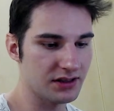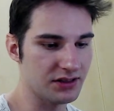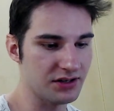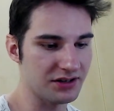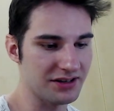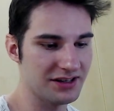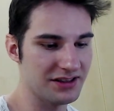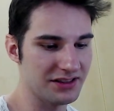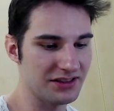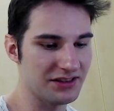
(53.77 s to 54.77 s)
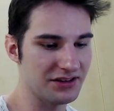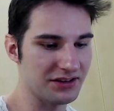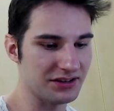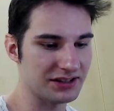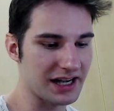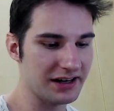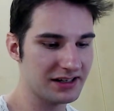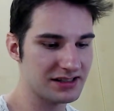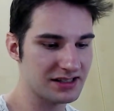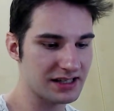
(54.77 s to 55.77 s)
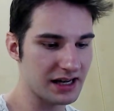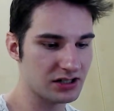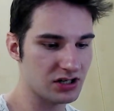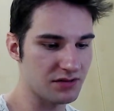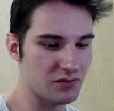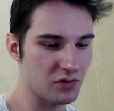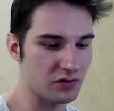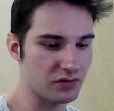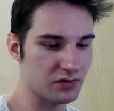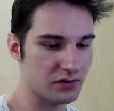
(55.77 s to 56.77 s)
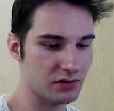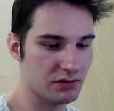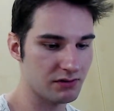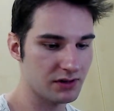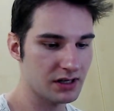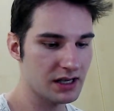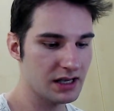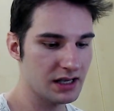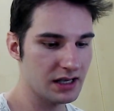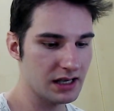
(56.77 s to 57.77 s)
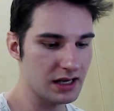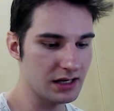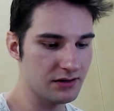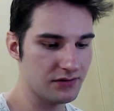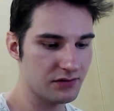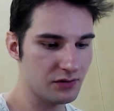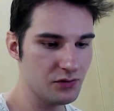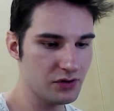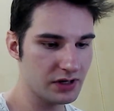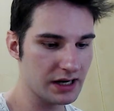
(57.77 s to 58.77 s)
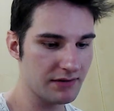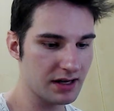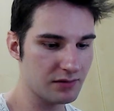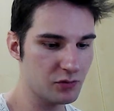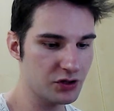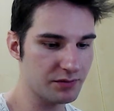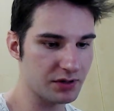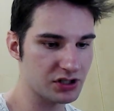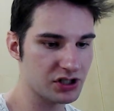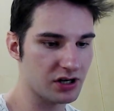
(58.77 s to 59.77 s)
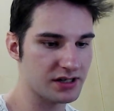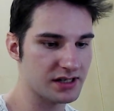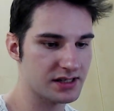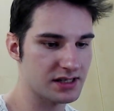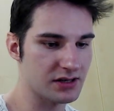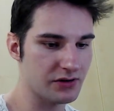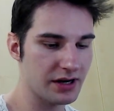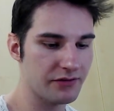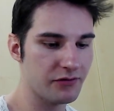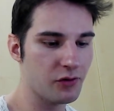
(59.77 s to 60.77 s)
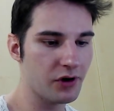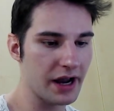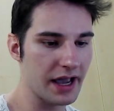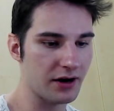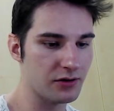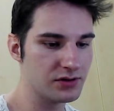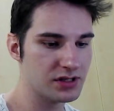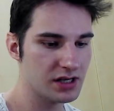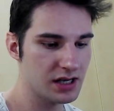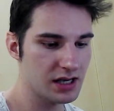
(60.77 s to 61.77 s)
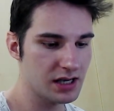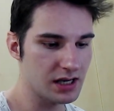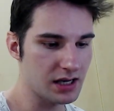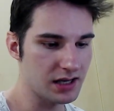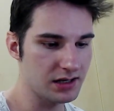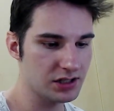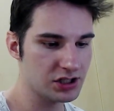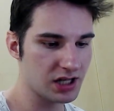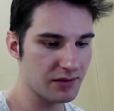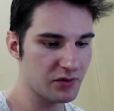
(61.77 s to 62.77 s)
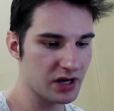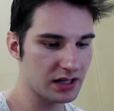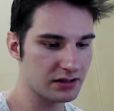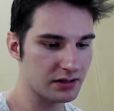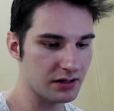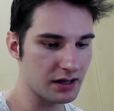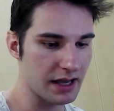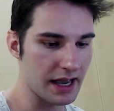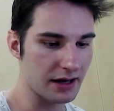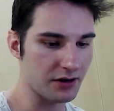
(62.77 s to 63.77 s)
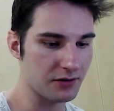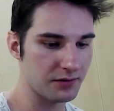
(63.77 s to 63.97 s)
The target is actually moved. And if you have like multiple shots, I see you have 4 arrows, and each time you get an arrow.